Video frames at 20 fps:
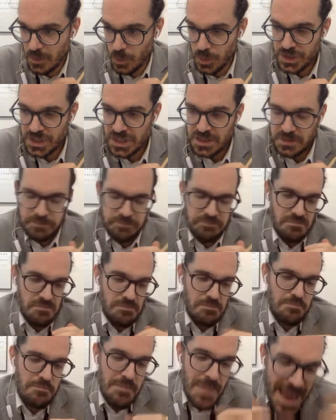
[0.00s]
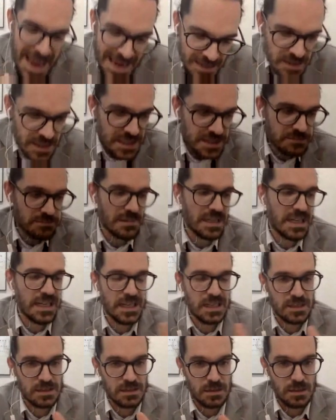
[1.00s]
which is mainly
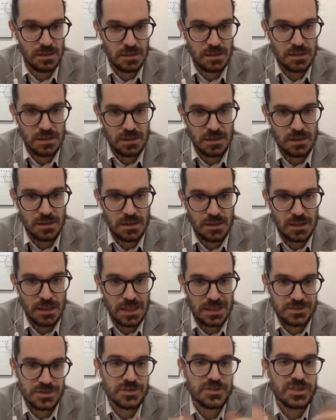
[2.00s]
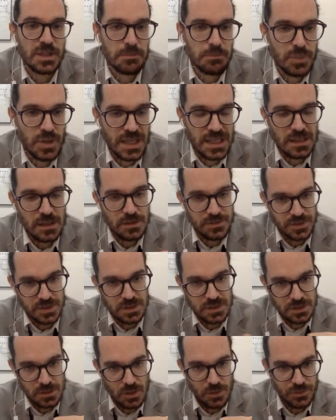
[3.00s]
run under the umbrella
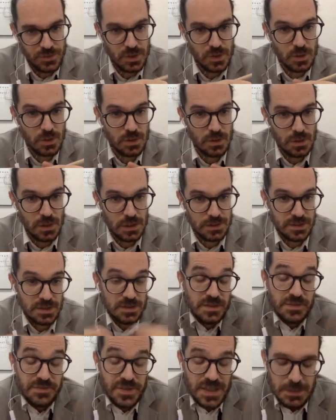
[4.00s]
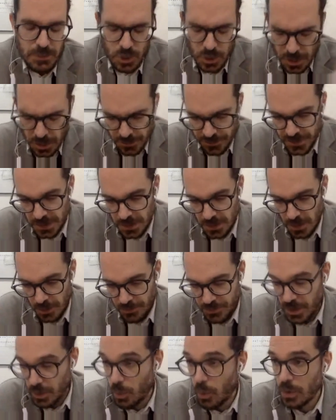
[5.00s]
under the framework
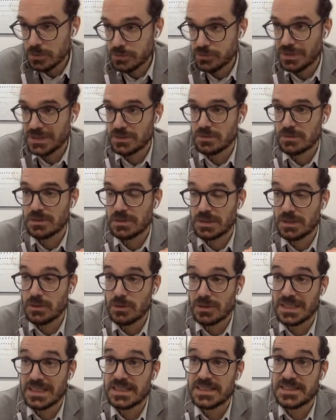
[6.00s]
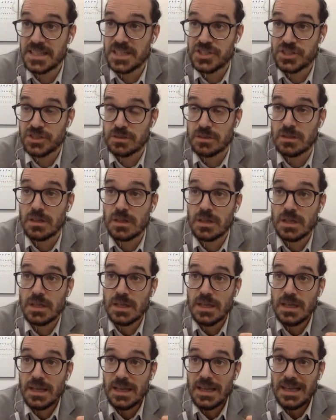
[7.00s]
of the World Trade Organization,
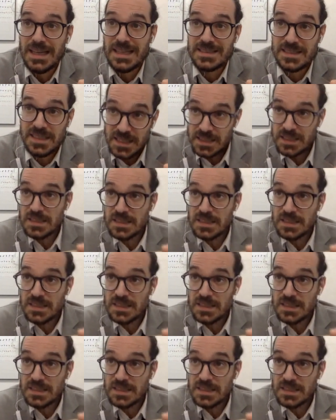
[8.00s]
this